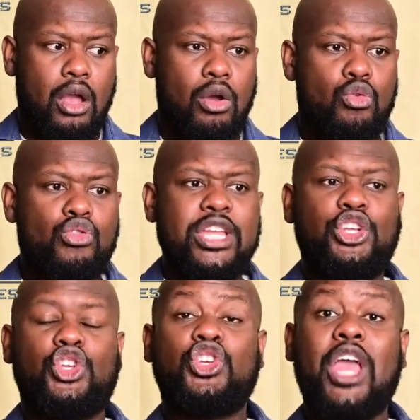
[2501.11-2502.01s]

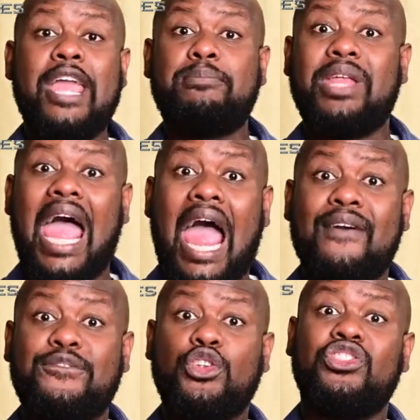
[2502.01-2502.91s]
reshaped
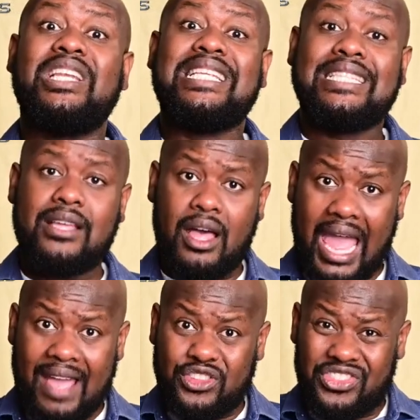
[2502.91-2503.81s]
after the
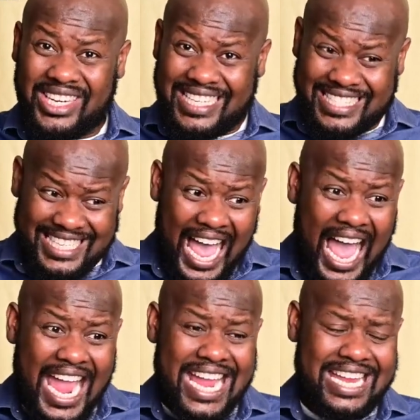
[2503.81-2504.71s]
after the
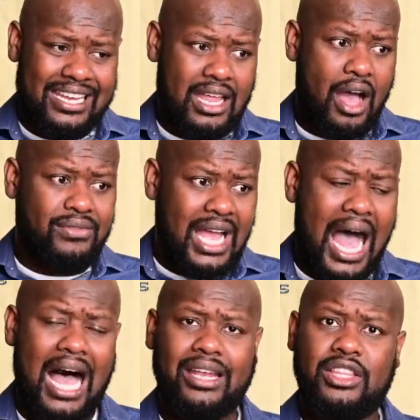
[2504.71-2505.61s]
design of God,